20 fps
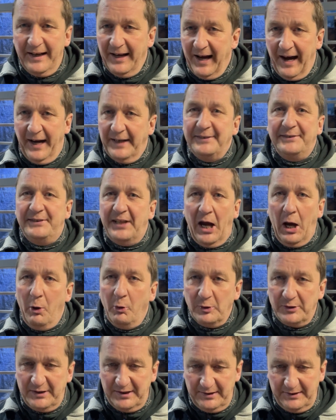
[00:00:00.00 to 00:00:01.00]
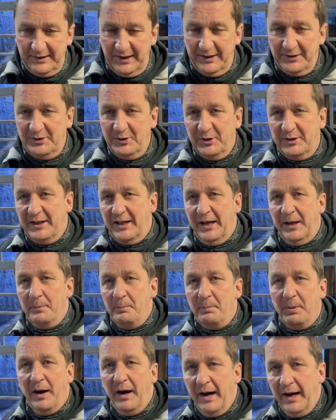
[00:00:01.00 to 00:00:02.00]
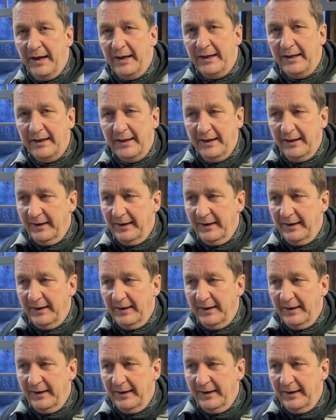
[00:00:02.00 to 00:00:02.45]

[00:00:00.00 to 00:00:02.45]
I doubt that you can buy